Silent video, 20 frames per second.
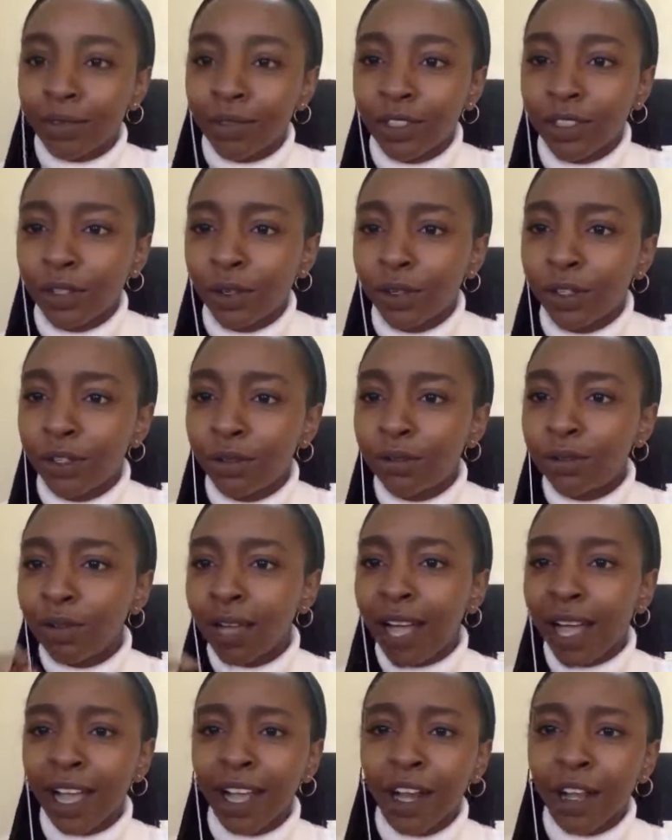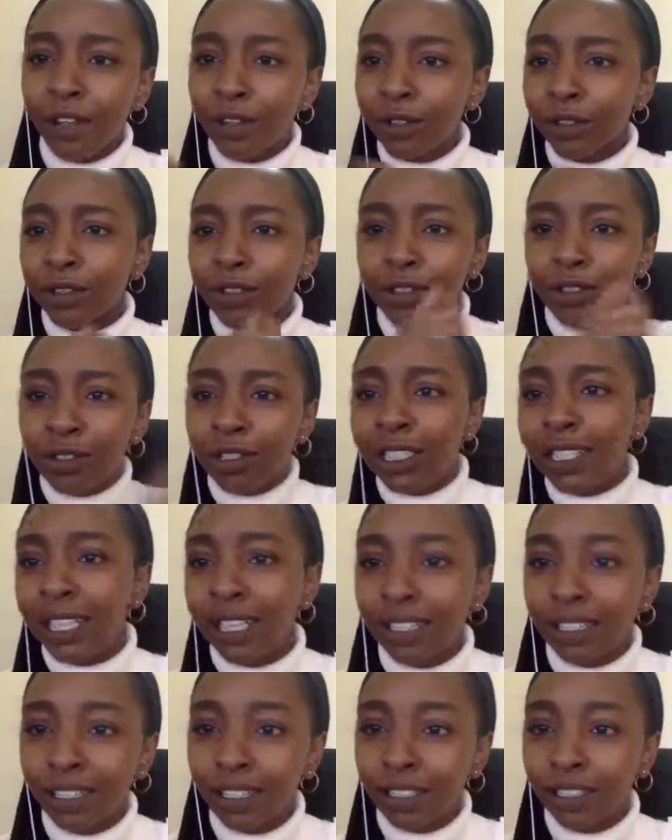So you hire youth to
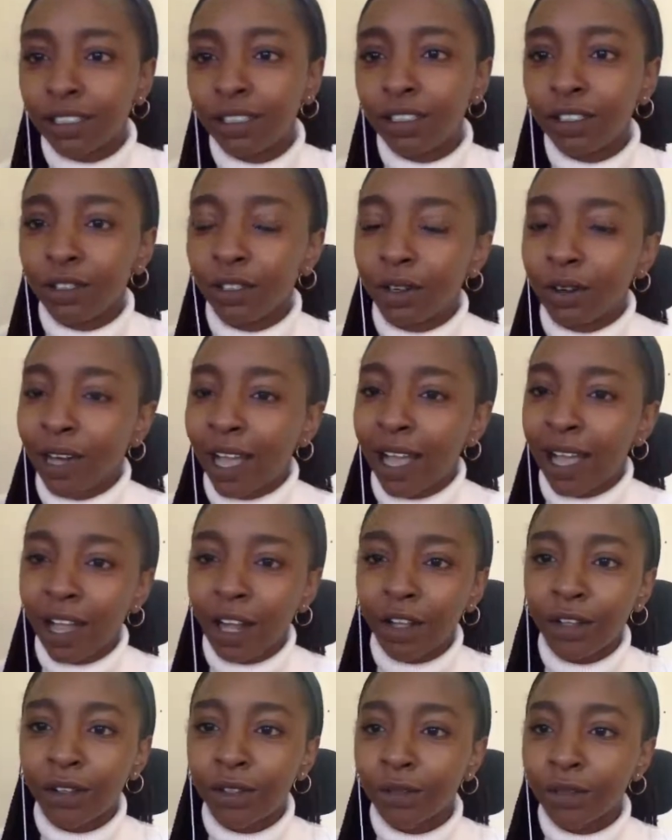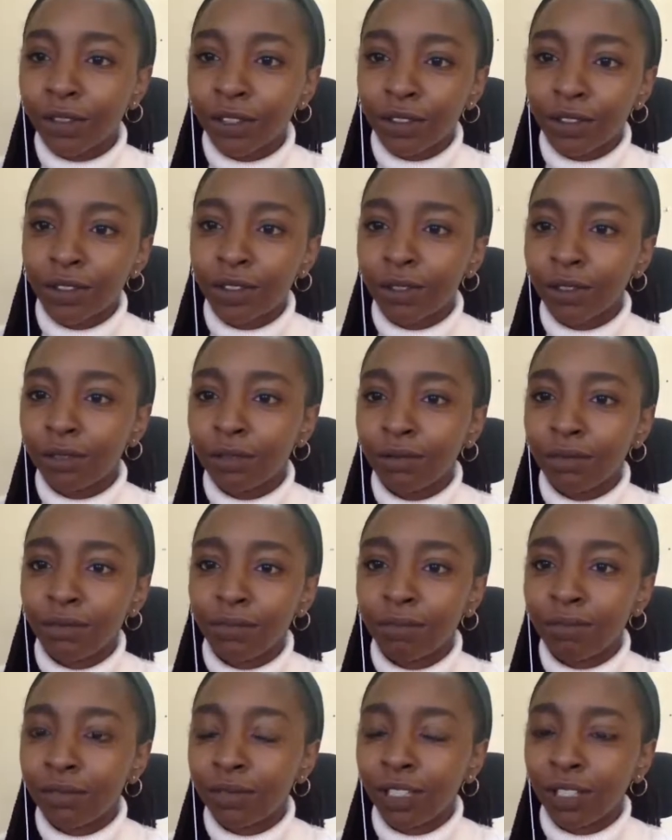dig. You don't hire youth to
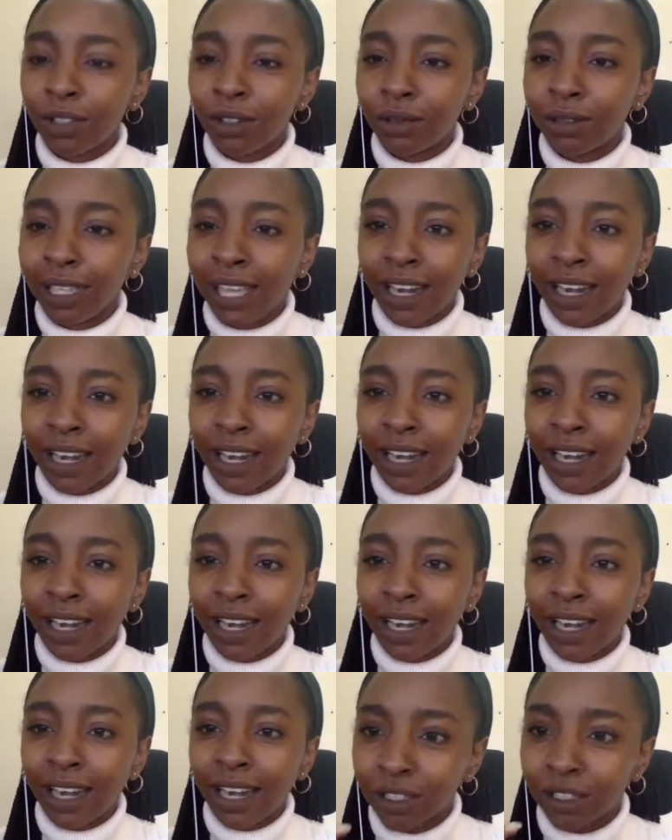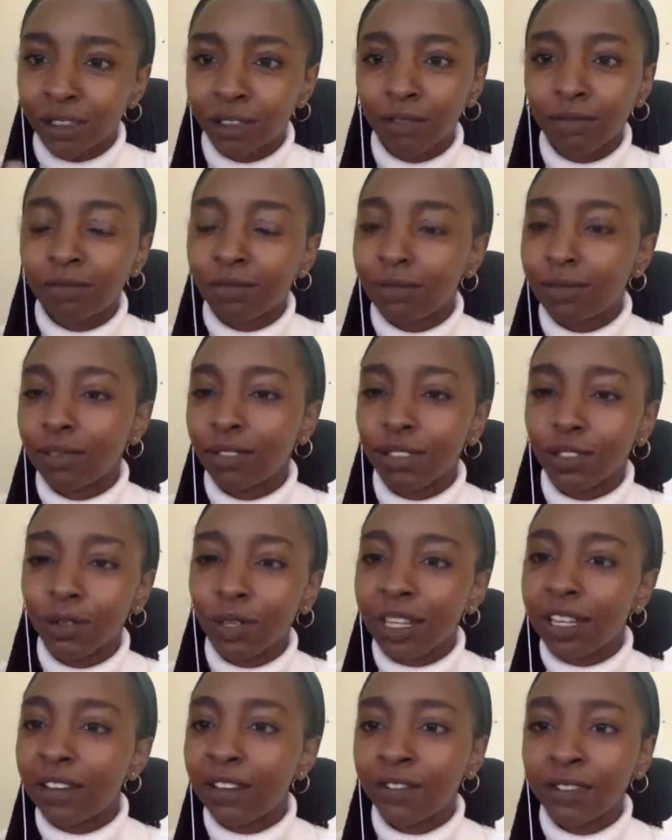get a tractor
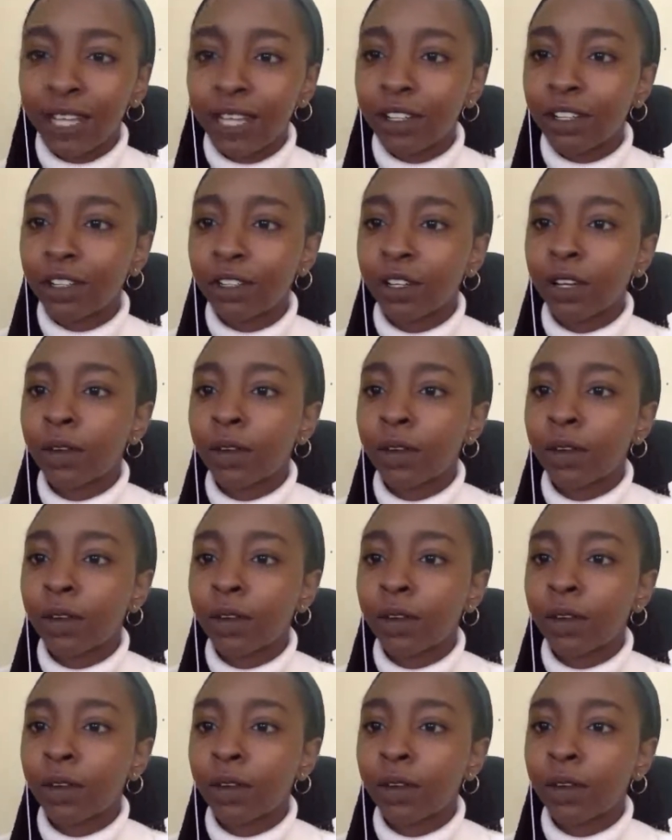to innovate.